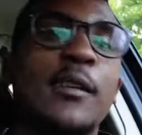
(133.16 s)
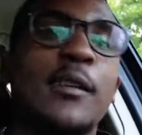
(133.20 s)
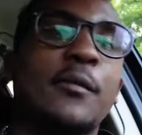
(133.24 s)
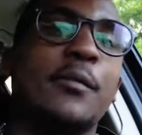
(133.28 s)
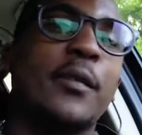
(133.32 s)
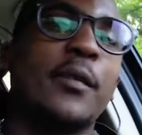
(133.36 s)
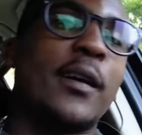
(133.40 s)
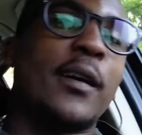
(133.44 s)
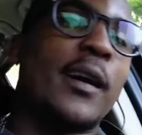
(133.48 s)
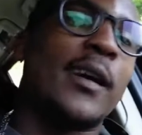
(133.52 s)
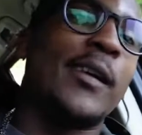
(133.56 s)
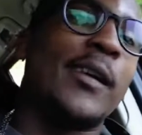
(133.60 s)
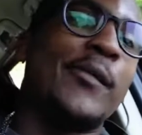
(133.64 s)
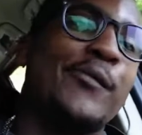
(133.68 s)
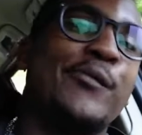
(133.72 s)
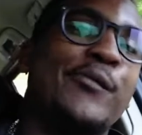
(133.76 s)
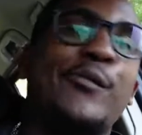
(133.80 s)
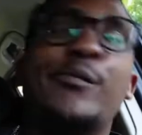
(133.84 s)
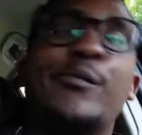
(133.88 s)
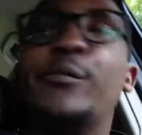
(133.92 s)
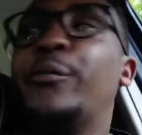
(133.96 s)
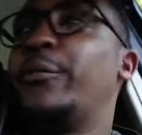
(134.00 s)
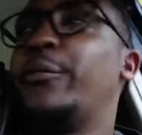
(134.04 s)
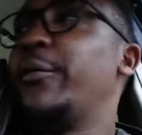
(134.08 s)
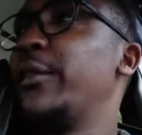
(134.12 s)
five
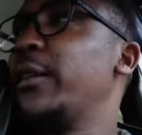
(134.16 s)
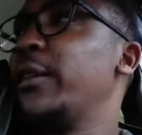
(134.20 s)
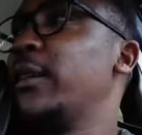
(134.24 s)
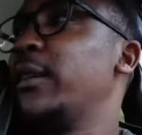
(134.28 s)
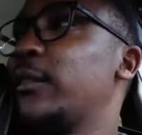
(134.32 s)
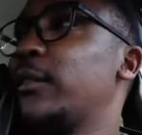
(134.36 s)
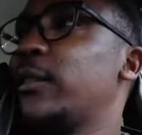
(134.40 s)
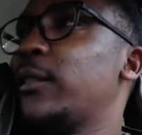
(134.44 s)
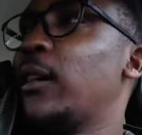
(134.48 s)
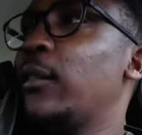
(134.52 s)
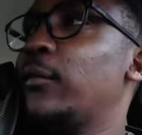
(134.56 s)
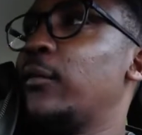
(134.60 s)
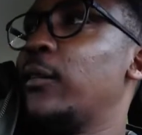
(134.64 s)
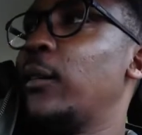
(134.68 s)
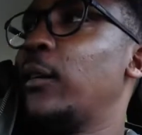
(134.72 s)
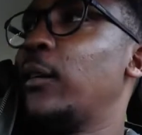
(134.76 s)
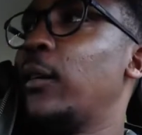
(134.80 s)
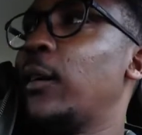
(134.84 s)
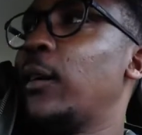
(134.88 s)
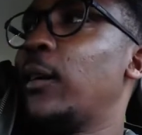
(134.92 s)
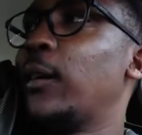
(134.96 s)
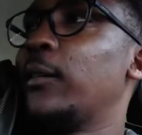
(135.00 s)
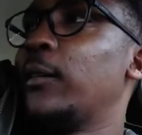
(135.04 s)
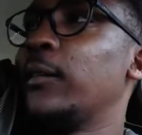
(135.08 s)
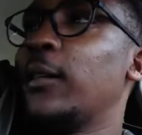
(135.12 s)
years down the
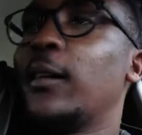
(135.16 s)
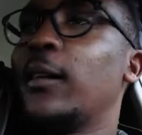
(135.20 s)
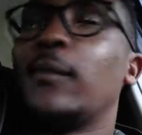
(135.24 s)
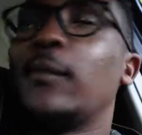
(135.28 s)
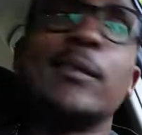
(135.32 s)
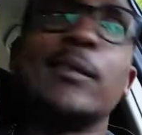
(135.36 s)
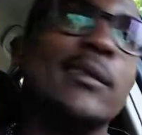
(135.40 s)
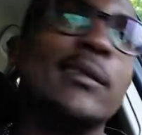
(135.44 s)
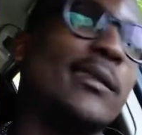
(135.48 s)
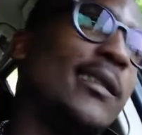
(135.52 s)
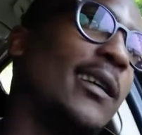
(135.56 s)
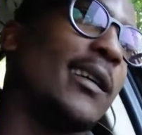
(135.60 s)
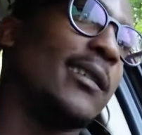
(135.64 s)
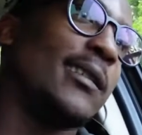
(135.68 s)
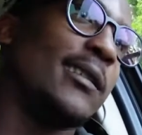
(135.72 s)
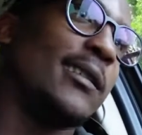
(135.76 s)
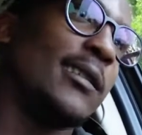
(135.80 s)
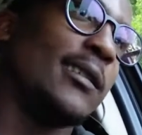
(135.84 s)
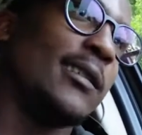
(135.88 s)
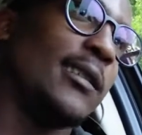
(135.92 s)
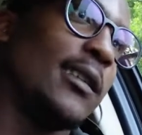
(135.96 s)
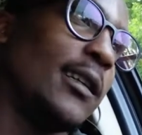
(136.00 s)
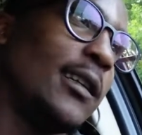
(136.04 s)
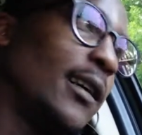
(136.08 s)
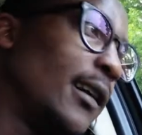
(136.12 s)
line I haven't done
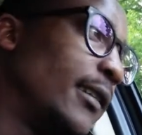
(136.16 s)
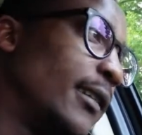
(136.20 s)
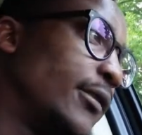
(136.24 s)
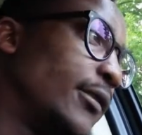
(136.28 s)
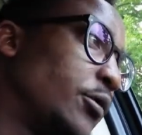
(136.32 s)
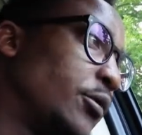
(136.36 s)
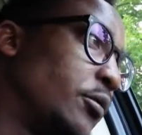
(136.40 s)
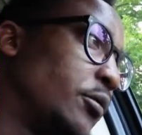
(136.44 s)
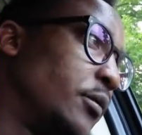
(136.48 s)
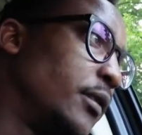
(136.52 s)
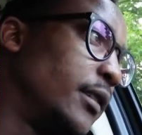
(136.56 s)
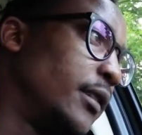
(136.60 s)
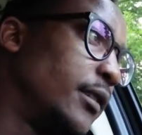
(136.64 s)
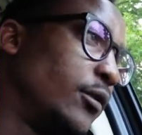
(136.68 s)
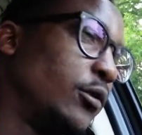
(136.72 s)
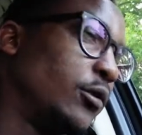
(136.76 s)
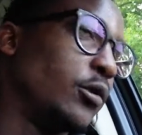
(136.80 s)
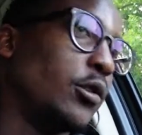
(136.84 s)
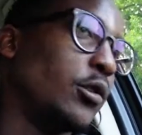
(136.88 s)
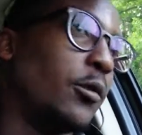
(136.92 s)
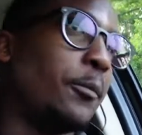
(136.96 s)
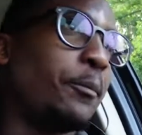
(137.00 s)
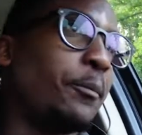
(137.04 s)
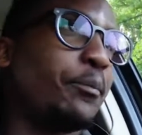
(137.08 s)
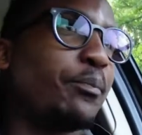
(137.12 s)
anything else to it you
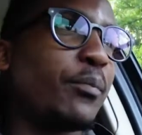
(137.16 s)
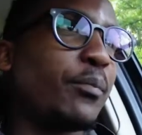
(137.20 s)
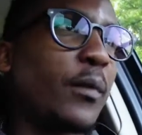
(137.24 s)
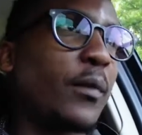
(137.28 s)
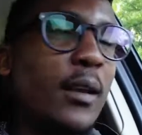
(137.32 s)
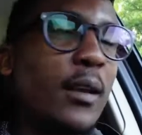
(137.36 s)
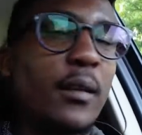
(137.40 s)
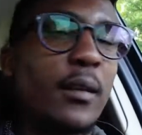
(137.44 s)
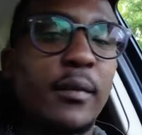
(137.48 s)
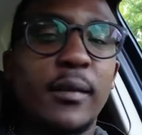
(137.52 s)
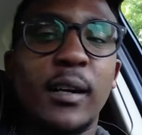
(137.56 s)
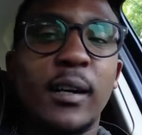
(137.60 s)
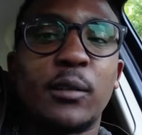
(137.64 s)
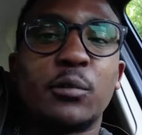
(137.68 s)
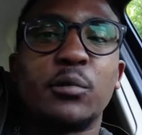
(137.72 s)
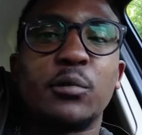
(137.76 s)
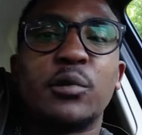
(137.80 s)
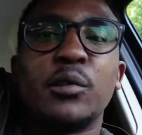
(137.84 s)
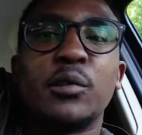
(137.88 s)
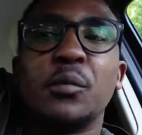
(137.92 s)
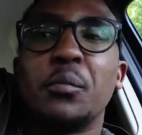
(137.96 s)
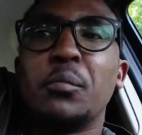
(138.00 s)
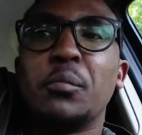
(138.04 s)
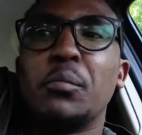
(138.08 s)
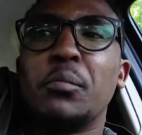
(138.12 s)
know that was the
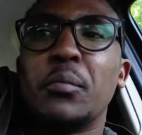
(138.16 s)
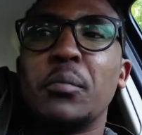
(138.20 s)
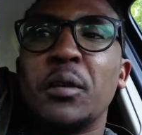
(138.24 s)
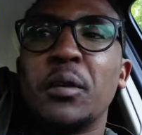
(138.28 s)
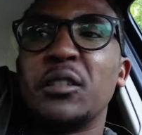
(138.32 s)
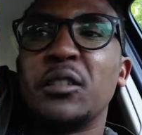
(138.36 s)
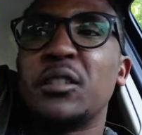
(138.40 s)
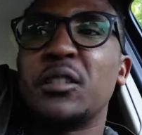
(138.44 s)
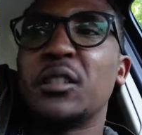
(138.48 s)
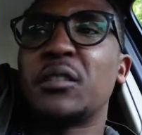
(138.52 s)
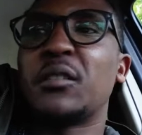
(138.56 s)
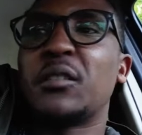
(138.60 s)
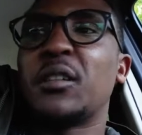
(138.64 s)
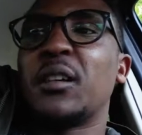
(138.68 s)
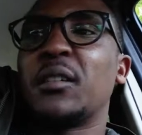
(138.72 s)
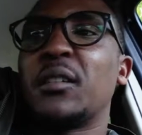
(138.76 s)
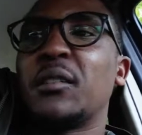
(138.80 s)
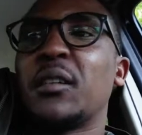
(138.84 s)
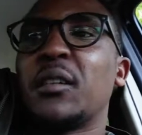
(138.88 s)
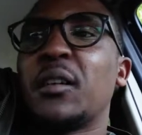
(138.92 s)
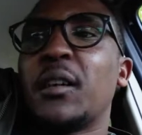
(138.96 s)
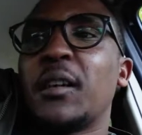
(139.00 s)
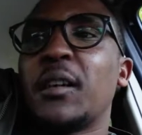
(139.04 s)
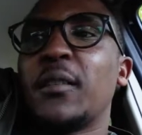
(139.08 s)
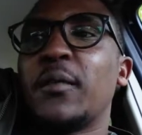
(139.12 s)
major thing that
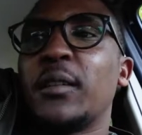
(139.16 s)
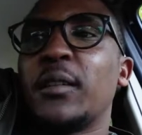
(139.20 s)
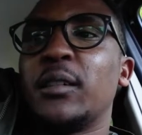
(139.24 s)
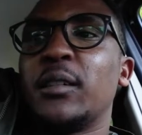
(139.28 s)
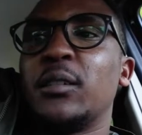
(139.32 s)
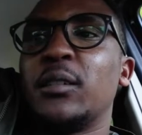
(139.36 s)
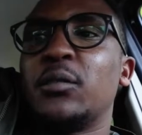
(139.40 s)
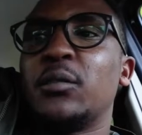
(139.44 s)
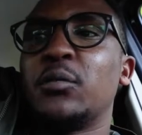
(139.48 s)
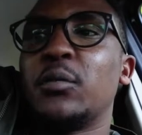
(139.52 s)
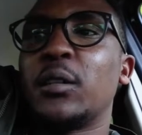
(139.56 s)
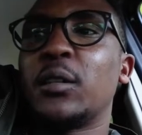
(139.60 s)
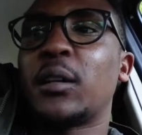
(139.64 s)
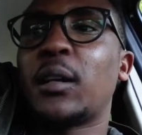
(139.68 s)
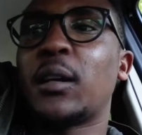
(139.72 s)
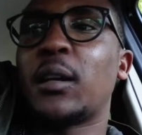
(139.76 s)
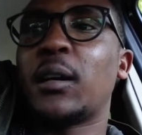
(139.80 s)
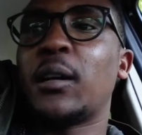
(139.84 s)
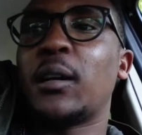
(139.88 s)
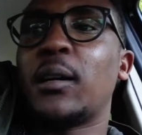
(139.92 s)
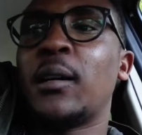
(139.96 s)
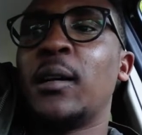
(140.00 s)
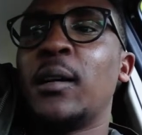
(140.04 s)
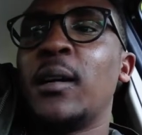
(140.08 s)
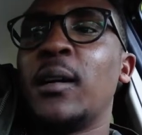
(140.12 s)
I ever did to the car
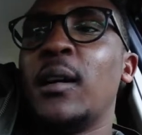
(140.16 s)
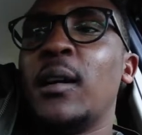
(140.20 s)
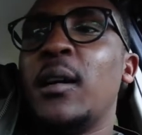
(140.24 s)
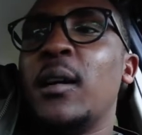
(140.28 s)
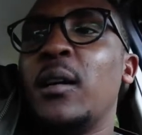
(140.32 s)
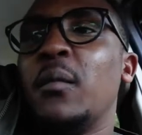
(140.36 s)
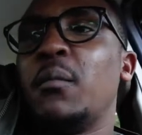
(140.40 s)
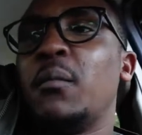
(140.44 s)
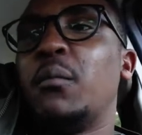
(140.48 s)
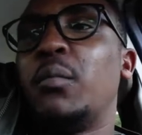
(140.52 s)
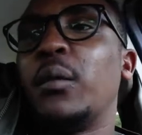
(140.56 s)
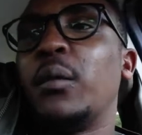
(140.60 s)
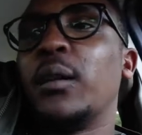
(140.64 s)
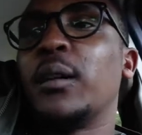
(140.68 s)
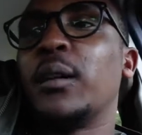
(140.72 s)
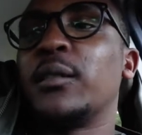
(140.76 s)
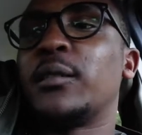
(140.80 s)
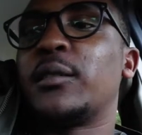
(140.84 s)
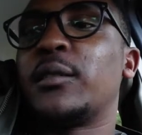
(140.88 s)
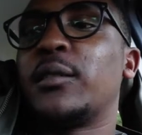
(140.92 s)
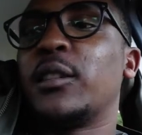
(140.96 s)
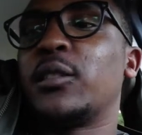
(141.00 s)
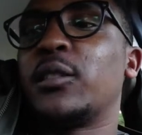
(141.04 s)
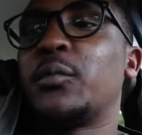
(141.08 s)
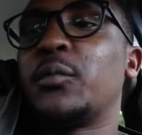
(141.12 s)
plus
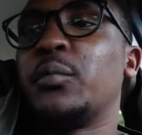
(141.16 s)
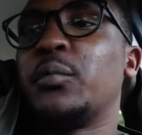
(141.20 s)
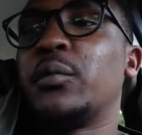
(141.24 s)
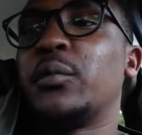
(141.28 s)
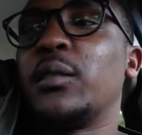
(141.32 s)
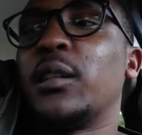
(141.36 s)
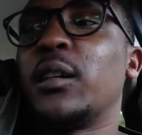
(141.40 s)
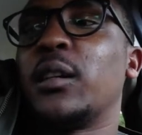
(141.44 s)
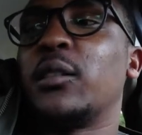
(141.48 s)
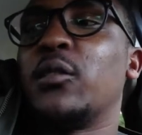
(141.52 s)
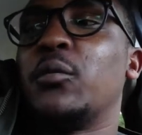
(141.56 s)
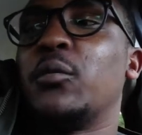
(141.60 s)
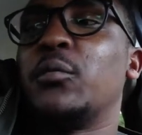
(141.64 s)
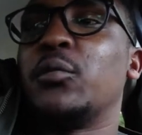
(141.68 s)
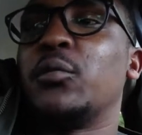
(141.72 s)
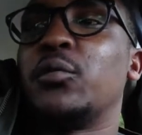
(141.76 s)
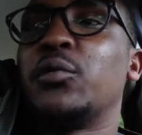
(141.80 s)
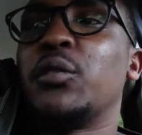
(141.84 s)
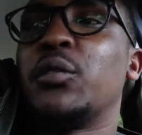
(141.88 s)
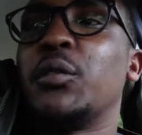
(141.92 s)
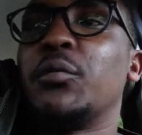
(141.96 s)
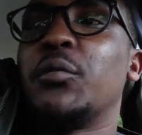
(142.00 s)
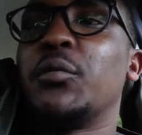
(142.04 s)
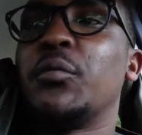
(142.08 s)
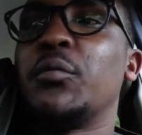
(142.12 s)
just putting a normal
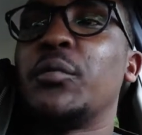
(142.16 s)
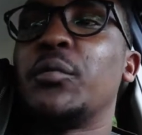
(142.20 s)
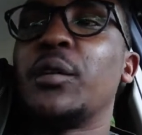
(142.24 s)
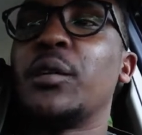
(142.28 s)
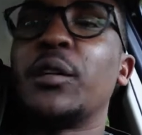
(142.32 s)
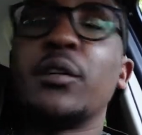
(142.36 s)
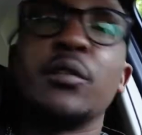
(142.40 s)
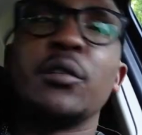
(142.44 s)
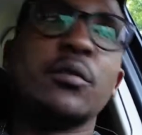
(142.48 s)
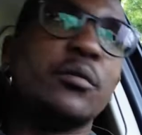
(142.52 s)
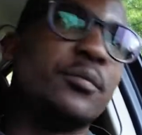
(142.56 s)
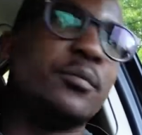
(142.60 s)
stereo radio